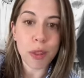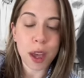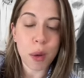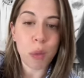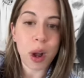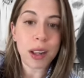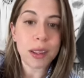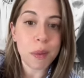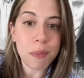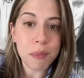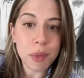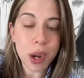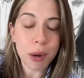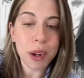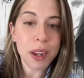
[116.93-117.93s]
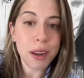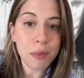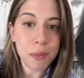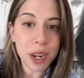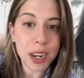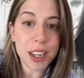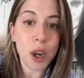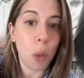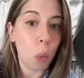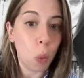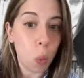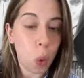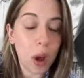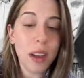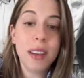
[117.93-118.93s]
that while American media
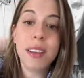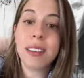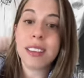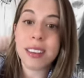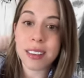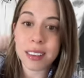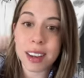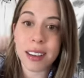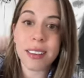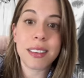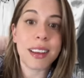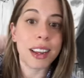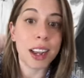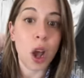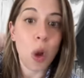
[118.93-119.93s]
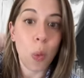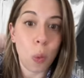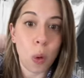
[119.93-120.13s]
was discussing